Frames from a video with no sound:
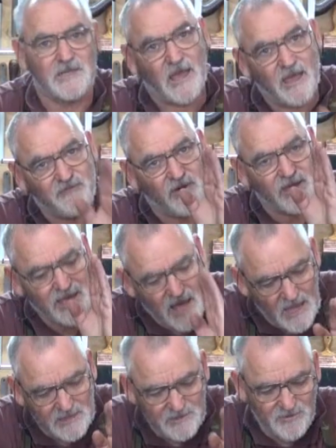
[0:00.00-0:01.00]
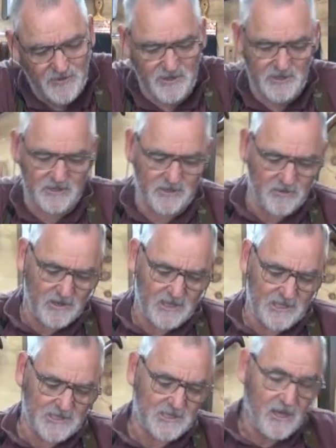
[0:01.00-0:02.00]
Now if I cut at 30
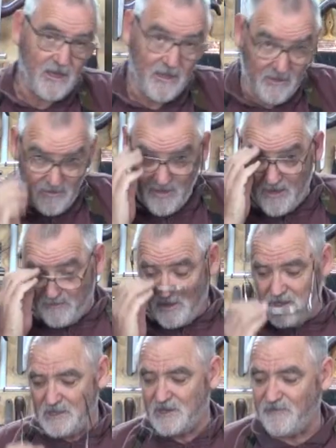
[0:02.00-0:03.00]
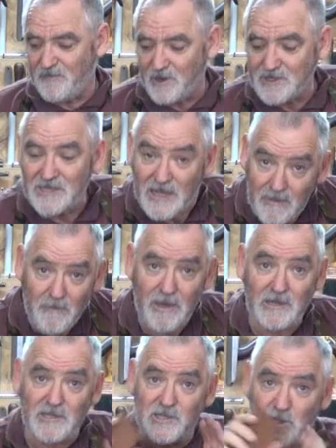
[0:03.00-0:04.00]
degrees, that means if my timber is